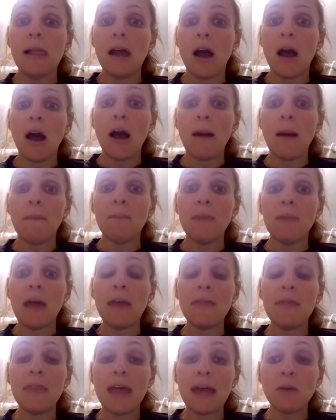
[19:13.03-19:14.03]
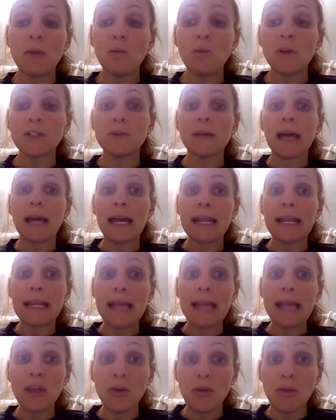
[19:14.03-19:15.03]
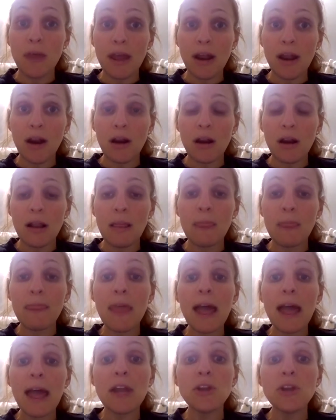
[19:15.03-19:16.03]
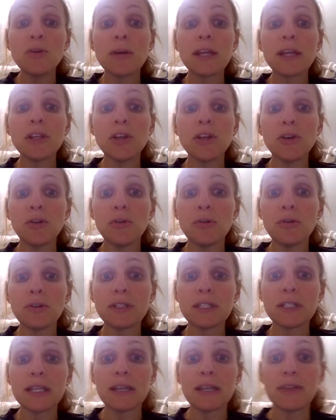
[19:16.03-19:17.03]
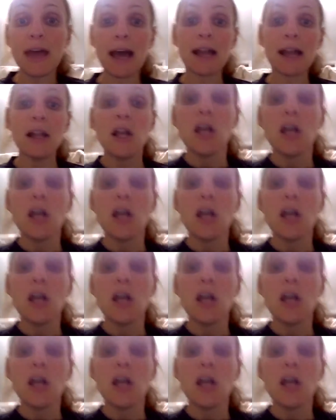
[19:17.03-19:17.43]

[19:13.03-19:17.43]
Okay. And then once we kind of get you there, then you can use that.